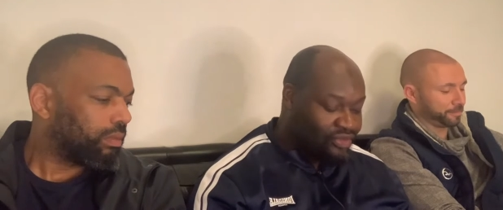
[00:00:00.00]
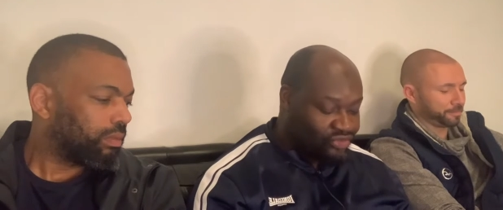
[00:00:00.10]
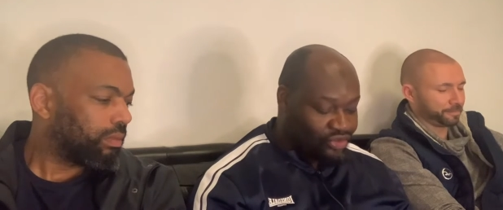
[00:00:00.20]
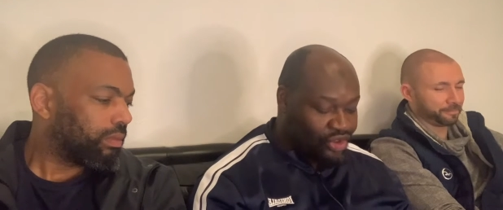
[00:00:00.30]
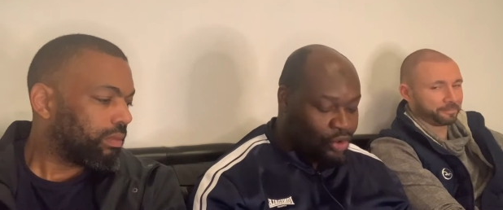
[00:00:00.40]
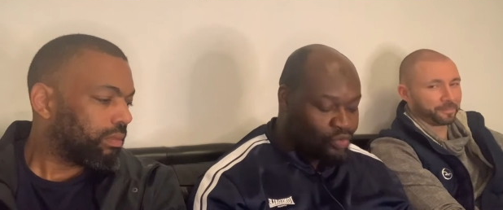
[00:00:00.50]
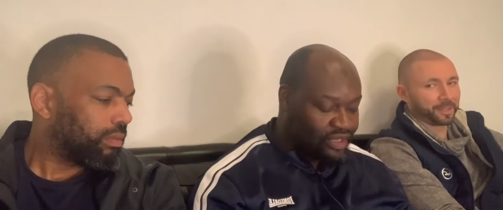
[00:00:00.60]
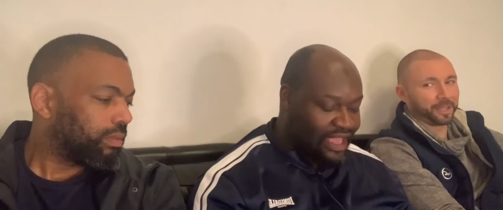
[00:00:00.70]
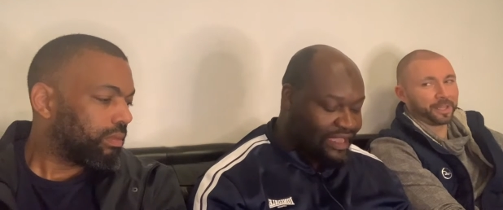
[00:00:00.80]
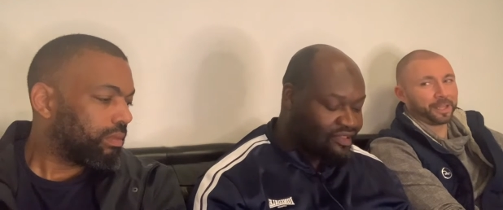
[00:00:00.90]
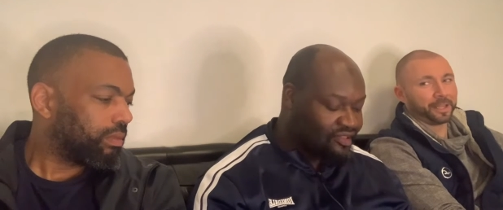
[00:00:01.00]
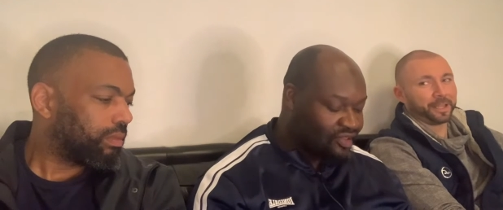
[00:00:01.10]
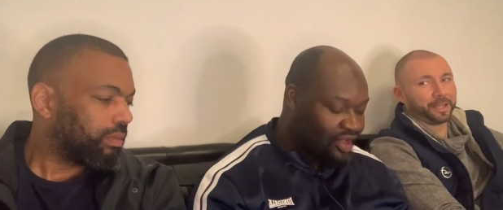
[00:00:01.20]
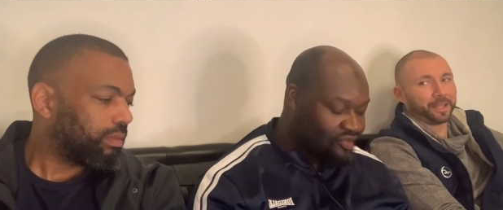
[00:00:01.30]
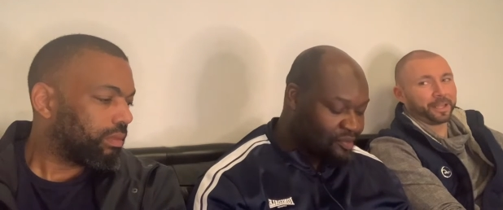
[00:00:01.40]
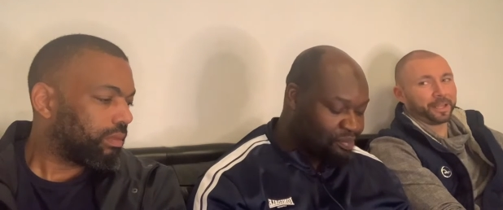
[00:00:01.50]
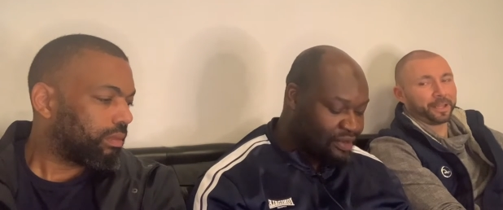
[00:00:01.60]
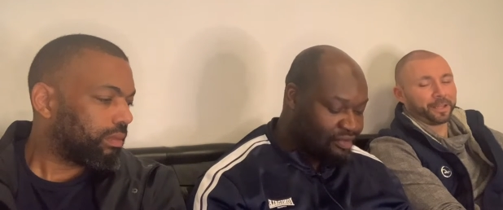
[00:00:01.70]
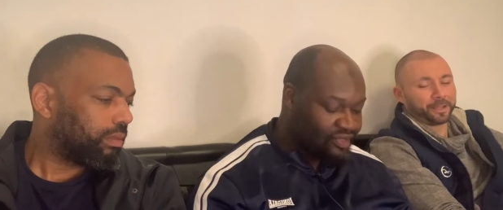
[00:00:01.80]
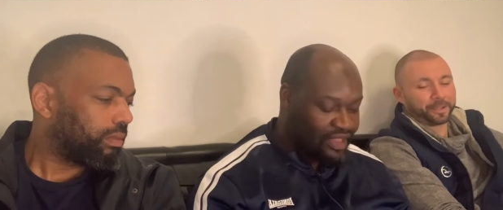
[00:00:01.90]
Speaker 1: To note, the actor's last
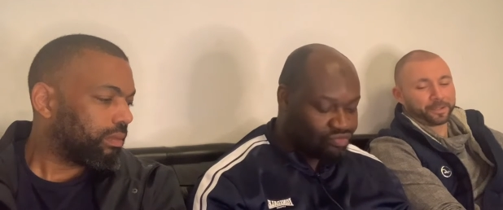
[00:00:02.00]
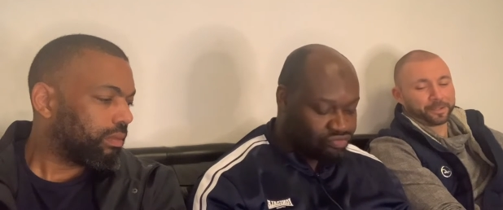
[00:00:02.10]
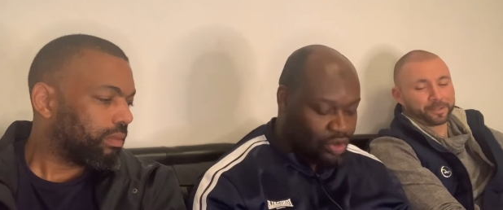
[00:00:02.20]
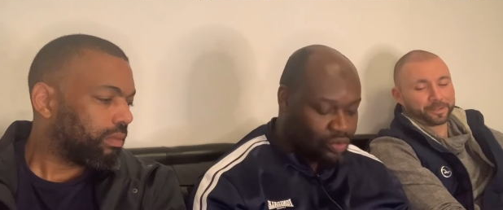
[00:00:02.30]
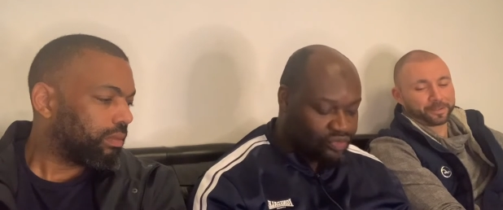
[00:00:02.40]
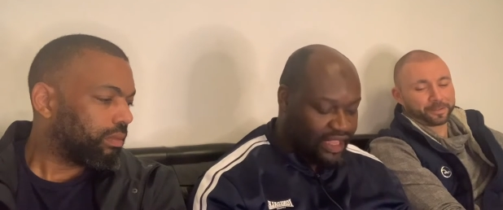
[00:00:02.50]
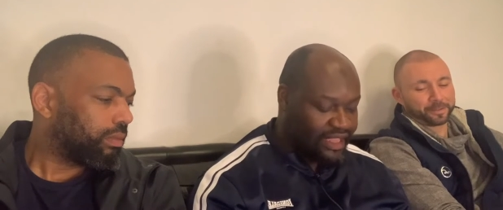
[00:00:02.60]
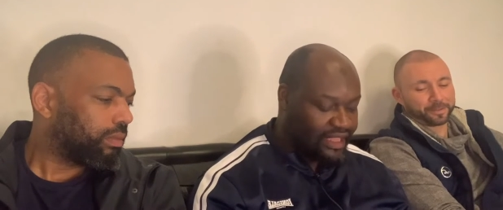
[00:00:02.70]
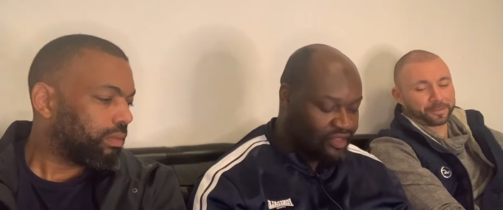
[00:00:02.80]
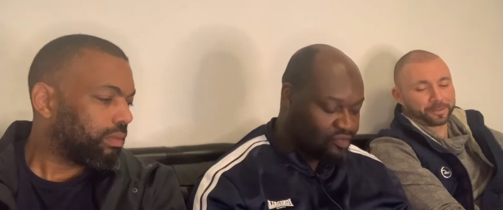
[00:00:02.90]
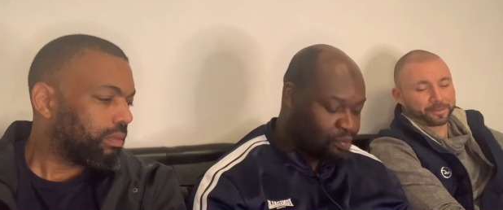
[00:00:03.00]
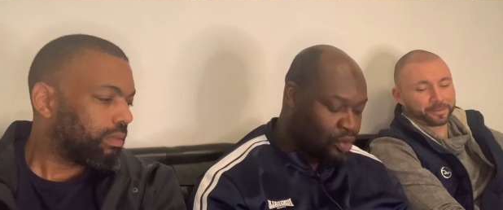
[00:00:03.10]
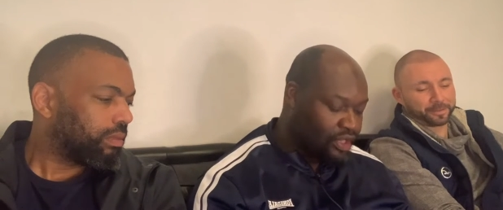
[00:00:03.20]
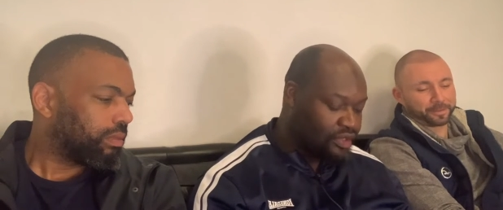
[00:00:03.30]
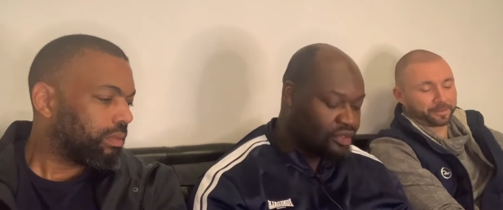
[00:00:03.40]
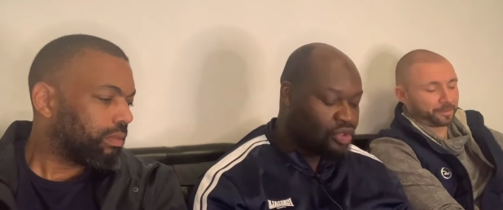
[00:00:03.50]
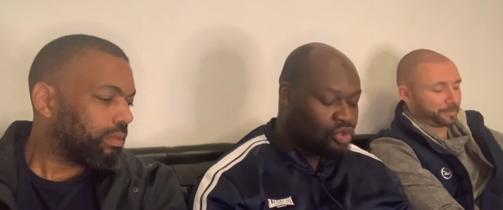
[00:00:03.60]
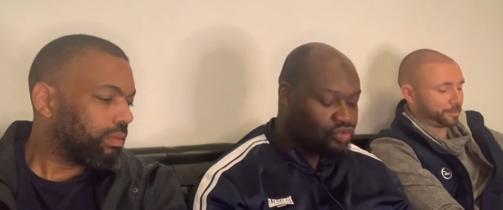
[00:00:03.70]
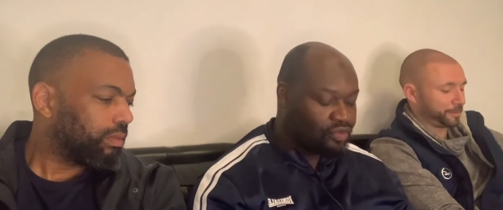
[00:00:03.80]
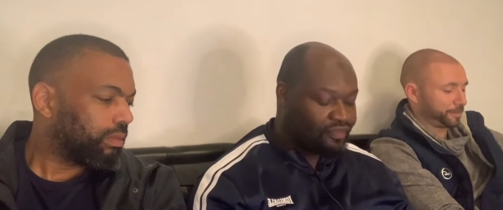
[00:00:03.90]
appearance as Rhodes, a guest spot in
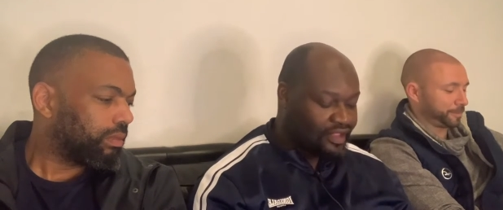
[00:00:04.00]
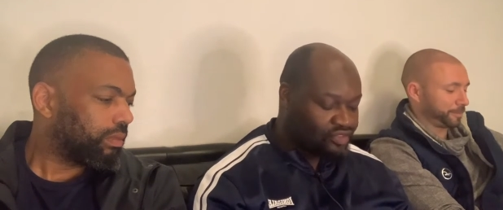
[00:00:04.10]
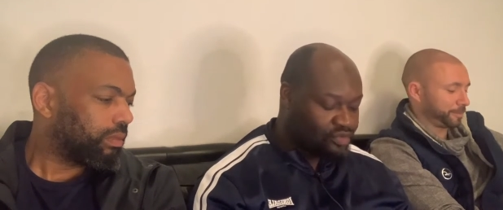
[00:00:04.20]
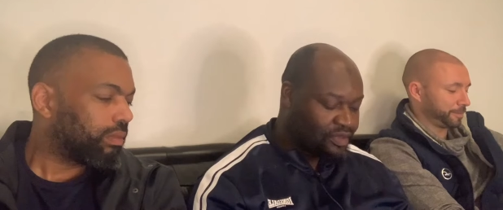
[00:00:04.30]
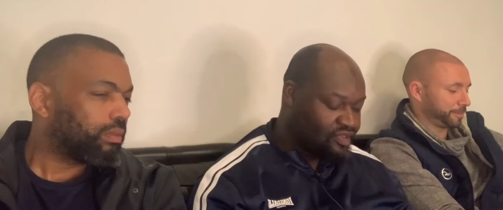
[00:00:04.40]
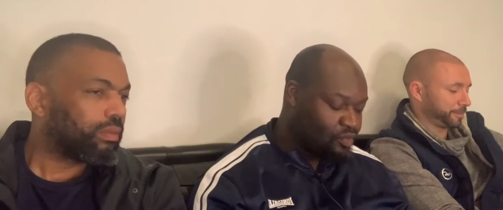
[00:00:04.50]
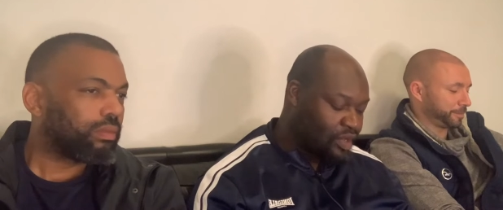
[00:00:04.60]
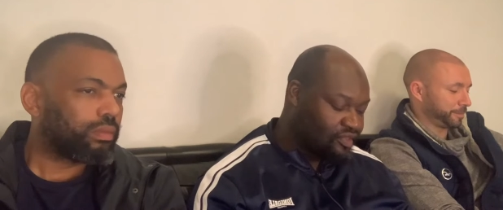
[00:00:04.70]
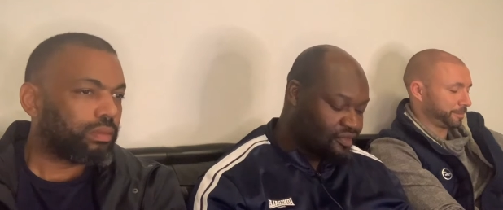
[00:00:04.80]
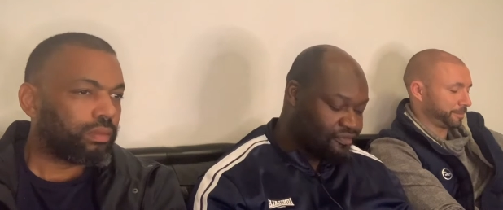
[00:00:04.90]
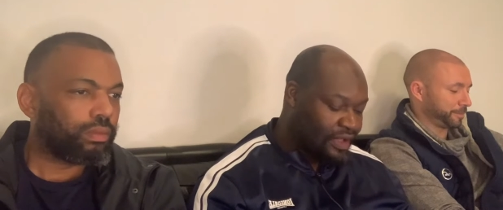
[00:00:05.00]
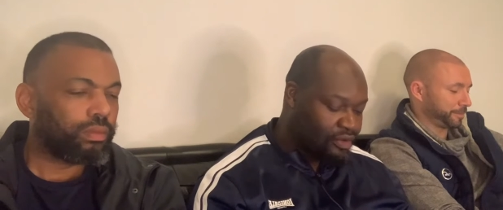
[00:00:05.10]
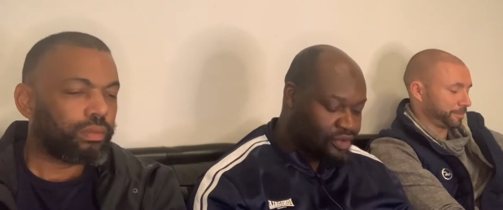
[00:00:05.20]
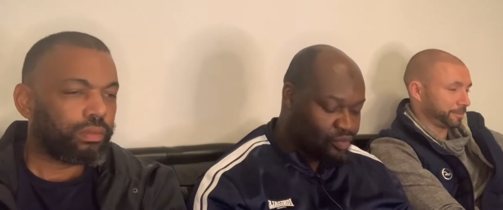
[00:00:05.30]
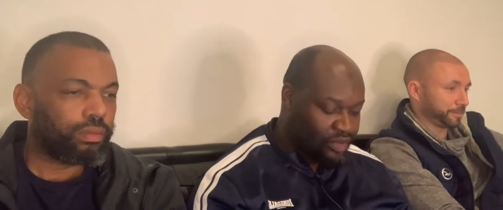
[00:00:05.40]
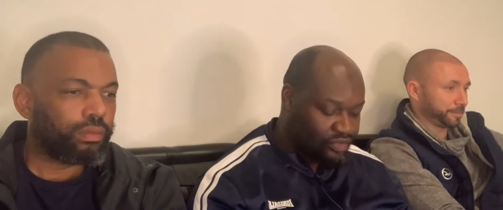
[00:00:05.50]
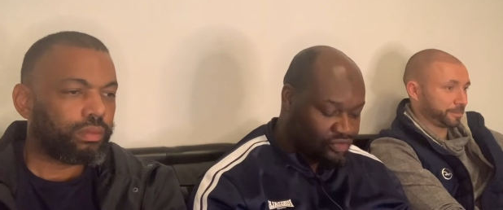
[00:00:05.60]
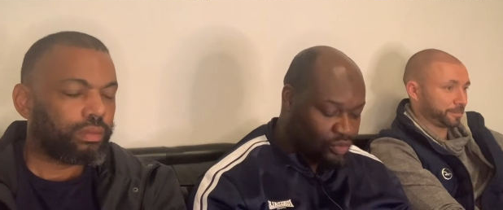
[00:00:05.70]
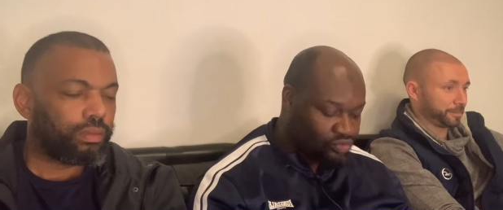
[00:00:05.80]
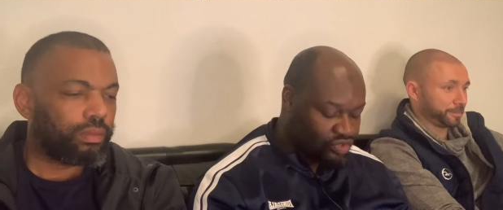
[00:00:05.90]
two thousand twenty-one's The Falcon and Winter
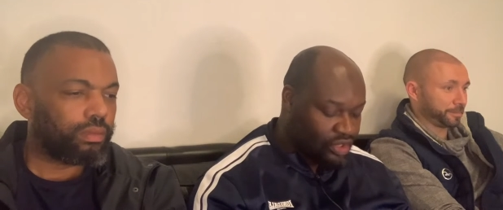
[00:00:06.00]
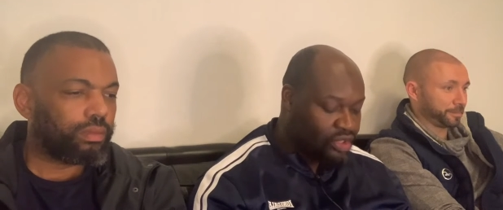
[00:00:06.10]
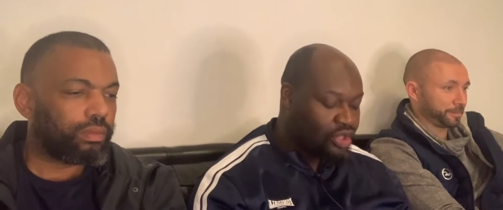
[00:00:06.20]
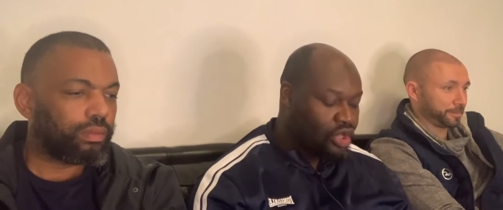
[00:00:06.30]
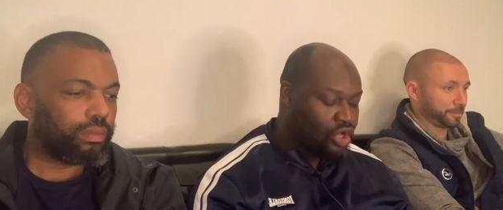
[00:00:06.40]
Soldier, mm-hmm.